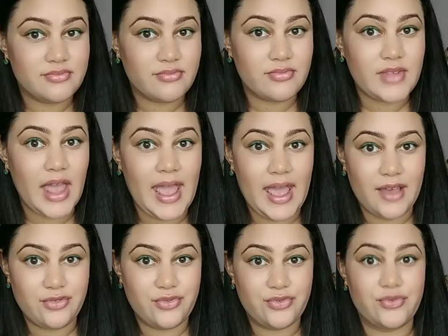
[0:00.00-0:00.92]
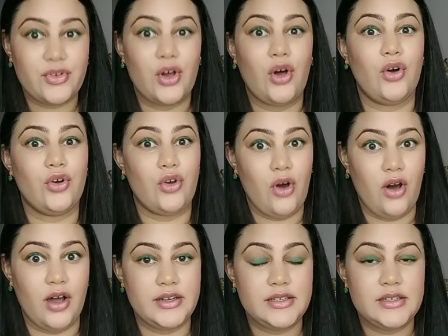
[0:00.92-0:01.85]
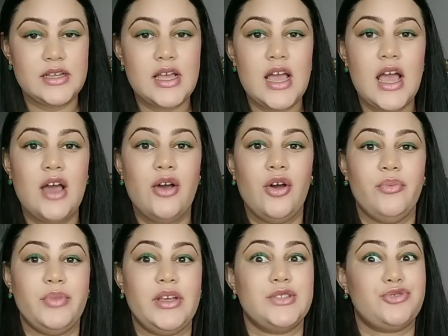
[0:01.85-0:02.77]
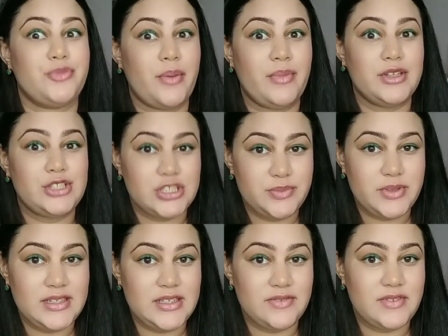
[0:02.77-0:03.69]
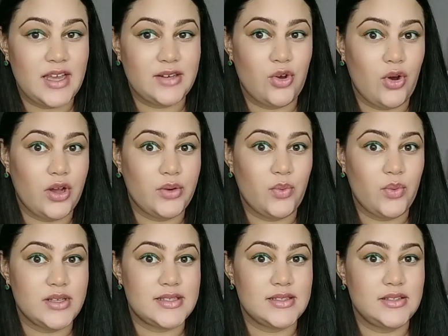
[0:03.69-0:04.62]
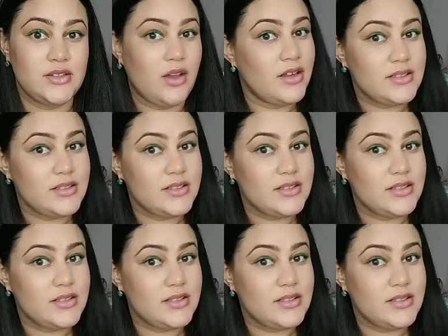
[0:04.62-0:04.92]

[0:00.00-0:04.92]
F God, because remember, she believed that God was not